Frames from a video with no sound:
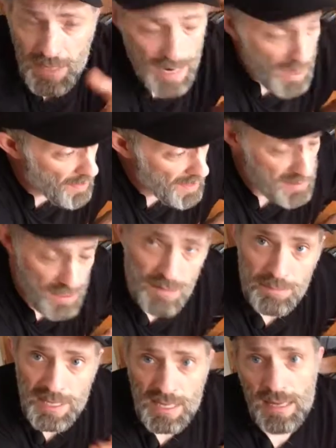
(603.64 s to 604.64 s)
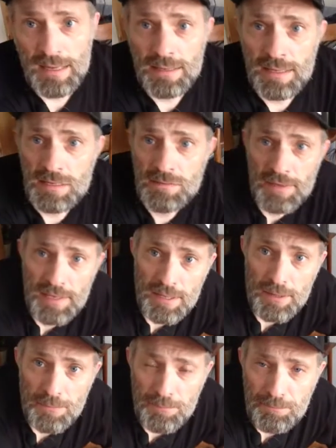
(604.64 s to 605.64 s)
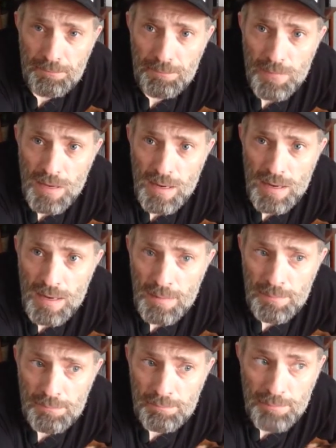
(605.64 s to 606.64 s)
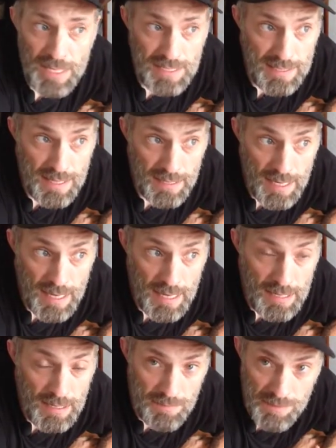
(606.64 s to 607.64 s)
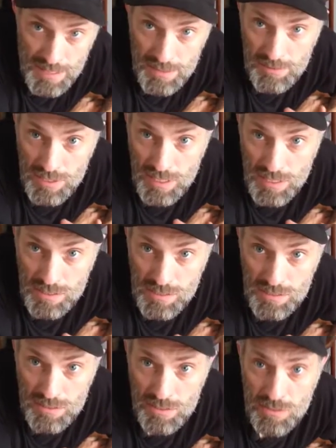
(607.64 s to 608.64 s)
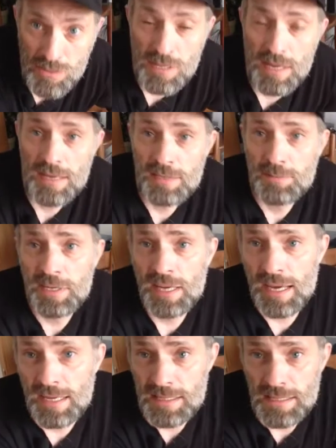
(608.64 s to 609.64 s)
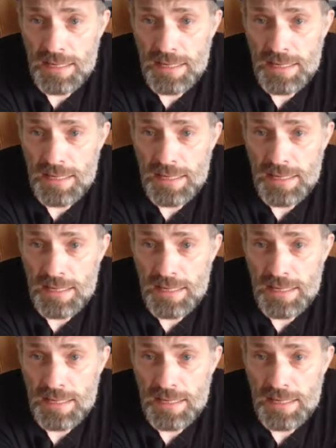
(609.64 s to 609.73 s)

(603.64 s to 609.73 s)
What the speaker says: now, that's going to be the end of this video. but it's not the end of the introduction to the XP Deus.